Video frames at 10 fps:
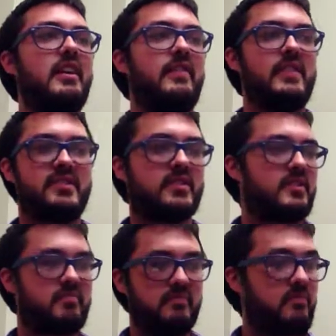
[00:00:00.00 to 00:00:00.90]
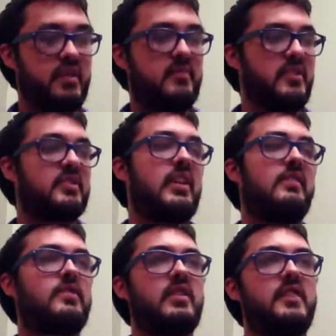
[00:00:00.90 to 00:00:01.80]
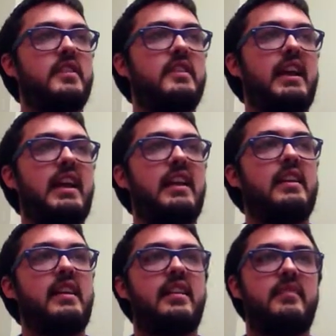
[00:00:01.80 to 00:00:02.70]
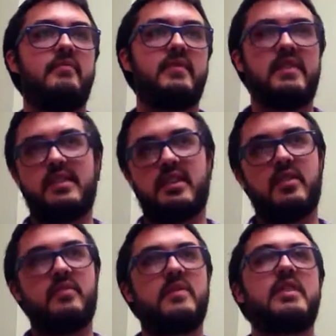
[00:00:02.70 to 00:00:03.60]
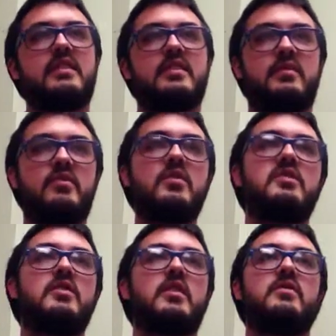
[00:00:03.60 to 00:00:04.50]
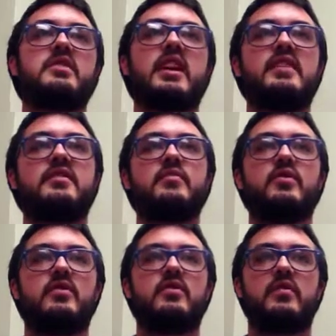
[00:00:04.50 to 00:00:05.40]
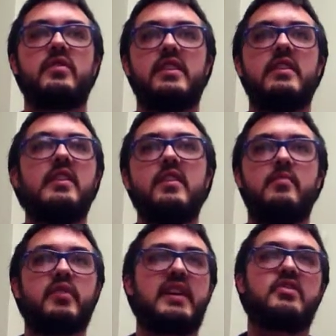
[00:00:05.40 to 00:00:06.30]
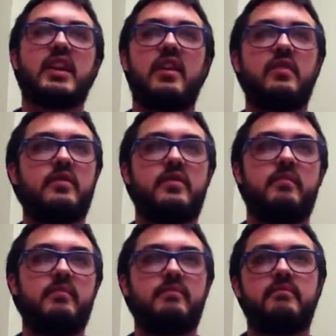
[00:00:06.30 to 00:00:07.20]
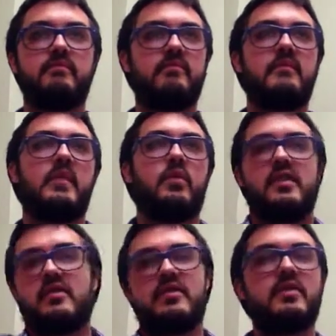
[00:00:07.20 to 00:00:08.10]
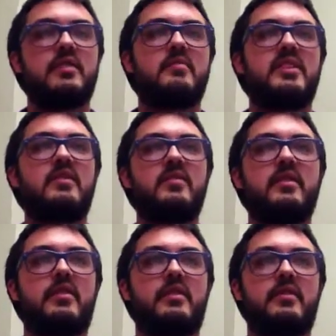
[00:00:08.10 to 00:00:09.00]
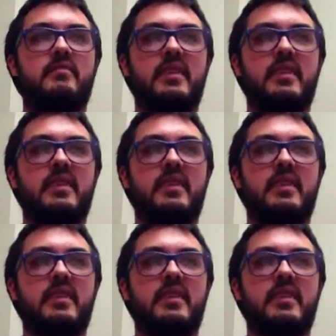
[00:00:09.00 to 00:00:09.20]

That's just pretty much self-driven, and you get to choose your own sites more and really branch out of what you're doing to begin with.